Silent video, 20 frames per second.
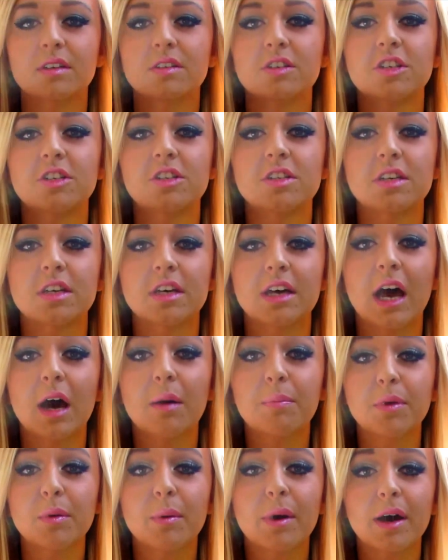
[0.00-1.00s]
just to
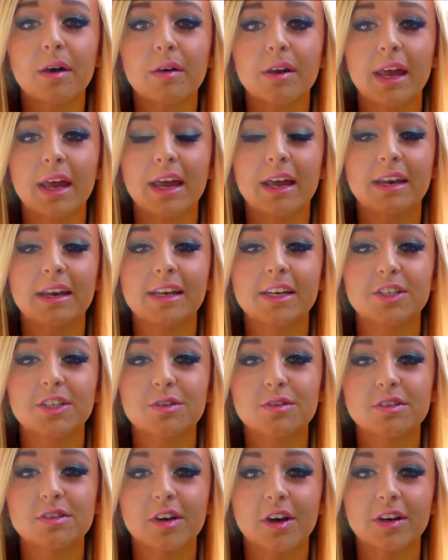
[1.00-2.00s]
help you out and get
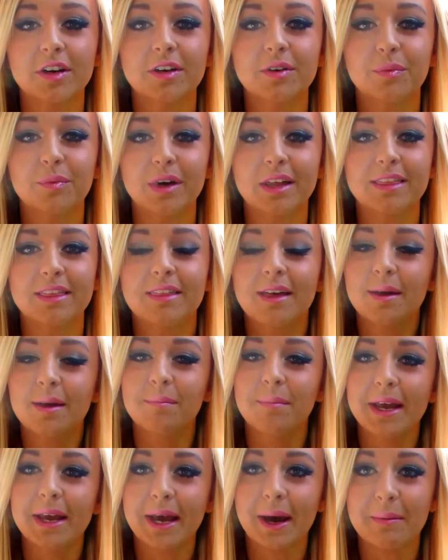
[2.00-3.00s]
you started with
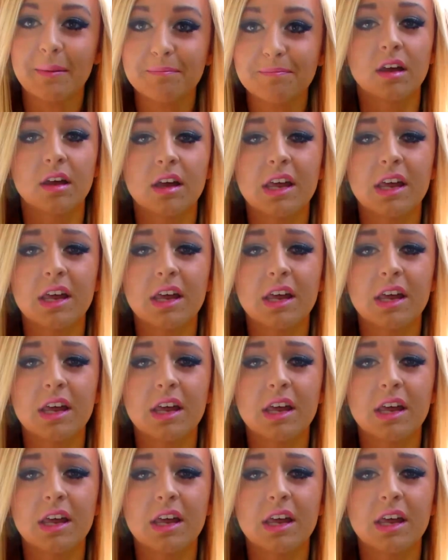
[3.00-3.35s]
makeup.